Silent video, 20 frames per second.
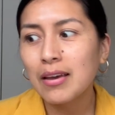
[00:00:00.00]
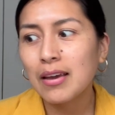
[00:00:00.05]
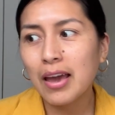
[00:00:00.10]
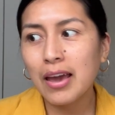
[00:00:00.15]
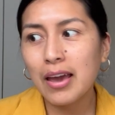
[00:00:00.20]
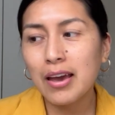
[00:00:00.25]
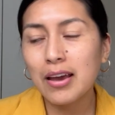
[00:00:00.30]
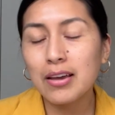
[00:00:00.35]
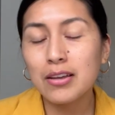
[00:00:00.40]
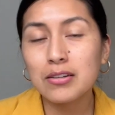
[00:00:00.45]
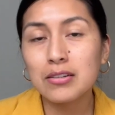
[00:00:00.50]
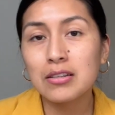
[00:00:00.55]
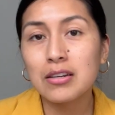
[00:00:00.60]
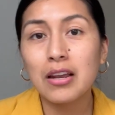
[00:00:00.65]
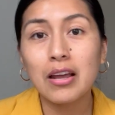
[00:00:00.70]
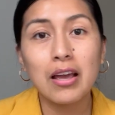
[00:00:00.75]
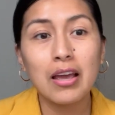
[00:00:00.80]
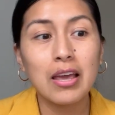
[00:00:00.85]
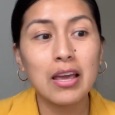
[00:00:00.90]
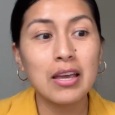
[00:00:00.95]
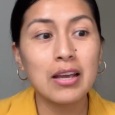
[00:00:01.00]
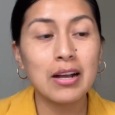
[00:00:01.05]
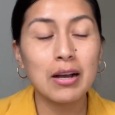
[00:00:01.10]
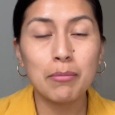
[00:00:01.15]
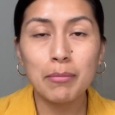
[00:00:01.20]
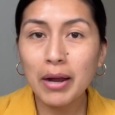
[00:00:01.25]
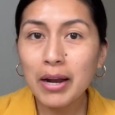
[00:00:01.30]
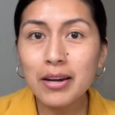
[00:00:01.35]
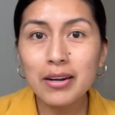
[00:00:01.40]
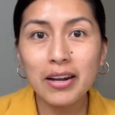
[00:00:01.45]
And in
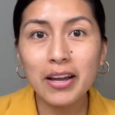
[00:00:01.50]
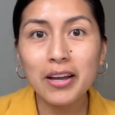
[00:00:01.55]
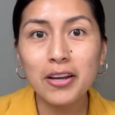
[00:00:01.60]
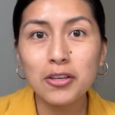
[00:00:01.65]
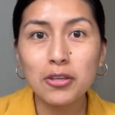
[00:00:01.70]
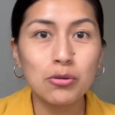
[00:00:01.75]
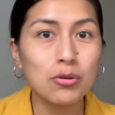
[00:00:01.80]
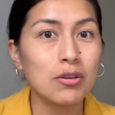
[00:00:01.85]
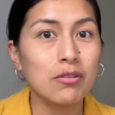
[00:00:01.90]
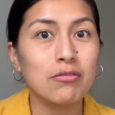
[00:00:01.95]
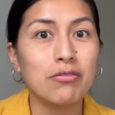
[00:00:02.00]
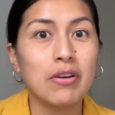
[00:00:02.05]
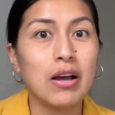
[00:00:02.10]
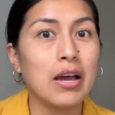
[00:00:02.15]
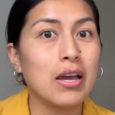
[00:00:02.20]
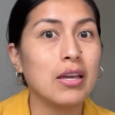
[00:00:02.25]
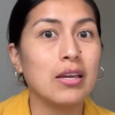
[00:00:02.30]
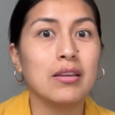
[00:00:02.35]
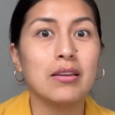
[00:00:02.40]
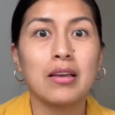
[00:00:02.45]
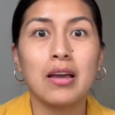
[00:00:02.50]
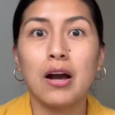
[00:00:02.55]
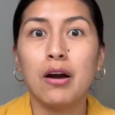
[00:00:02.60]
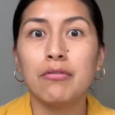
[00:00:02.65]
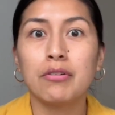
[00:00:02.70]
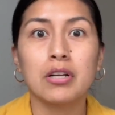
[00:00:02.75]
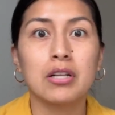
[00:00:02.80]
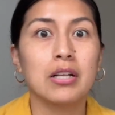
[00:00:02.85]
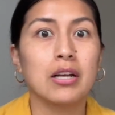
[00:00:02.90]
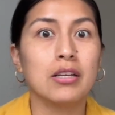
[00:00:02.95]
Gamarra, you can find
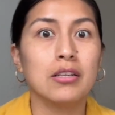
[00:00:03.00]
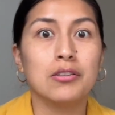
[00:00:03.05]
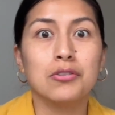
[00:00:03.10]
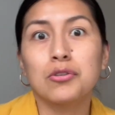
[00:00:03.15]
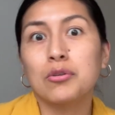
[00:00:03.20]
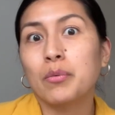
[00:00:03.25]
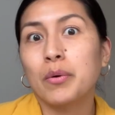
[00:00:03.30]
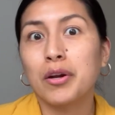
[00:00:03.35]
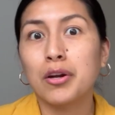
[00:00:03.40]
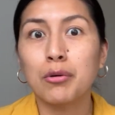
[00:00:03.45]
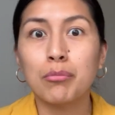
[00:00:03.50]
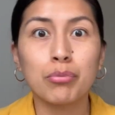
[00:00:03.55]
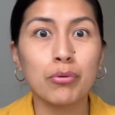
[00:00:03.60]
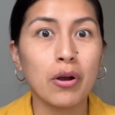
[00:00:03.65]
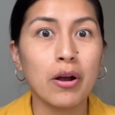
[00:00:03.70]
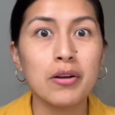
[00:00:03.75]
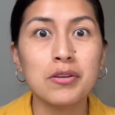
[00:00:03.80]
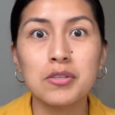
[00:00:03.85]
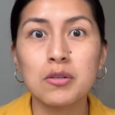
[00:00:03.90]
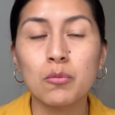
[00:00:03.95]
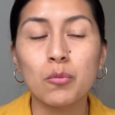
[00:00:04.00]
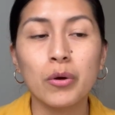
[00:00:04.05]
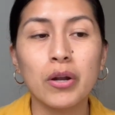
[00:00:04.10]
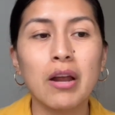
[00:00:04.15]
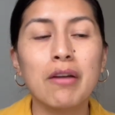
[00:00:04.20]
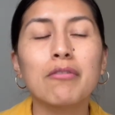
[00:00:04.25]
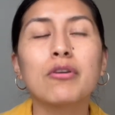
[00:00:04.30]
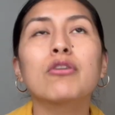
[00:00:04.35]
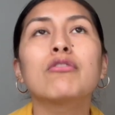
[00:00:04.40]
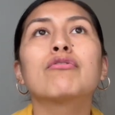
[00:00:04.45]
Calvin Klein underwear and bras and
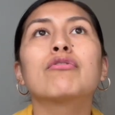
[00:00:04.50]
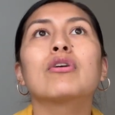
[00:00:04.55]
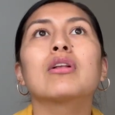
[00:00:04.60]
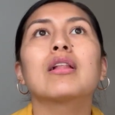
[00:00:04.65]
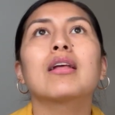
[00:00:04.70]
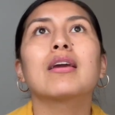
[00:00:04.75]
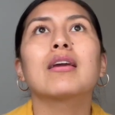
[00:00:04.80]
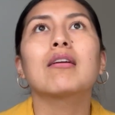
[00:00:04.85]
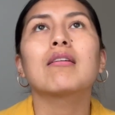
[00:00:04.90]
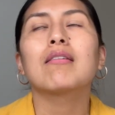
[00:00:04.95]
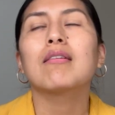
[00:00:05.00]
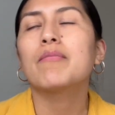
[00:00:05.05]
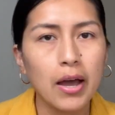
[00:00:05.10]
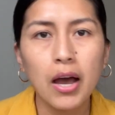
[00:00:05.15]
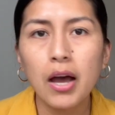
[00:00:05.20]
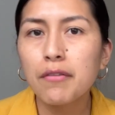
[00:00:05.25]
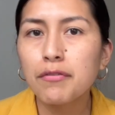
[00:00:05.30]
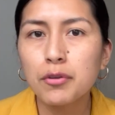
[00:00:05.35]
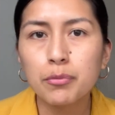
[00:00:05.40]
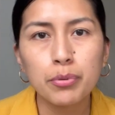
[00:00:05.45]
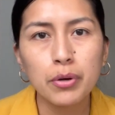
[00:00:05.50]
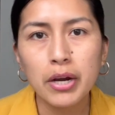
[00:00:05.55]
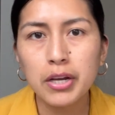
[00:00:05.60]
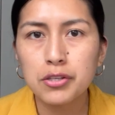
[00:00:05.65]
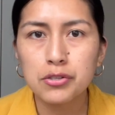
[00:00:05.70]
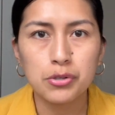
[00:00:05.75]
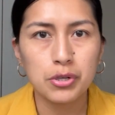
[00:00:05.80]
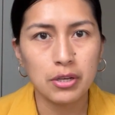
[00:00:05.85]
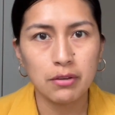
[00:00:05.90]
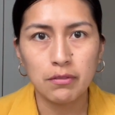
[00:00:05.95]
whatever for like half the
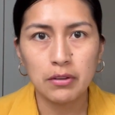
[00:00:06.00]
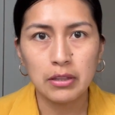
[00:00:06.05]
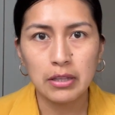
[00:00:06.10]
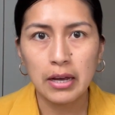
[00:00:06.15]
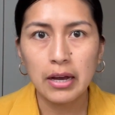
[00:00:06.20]
price or even